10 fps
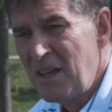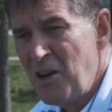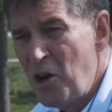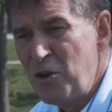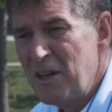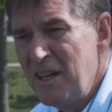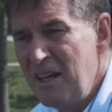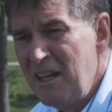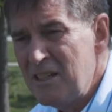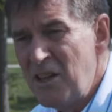Hurt
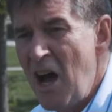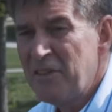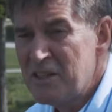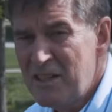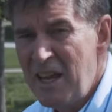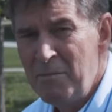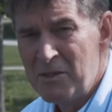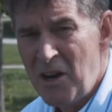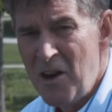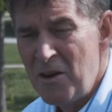is not the same
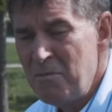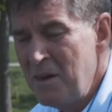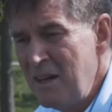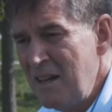as harm,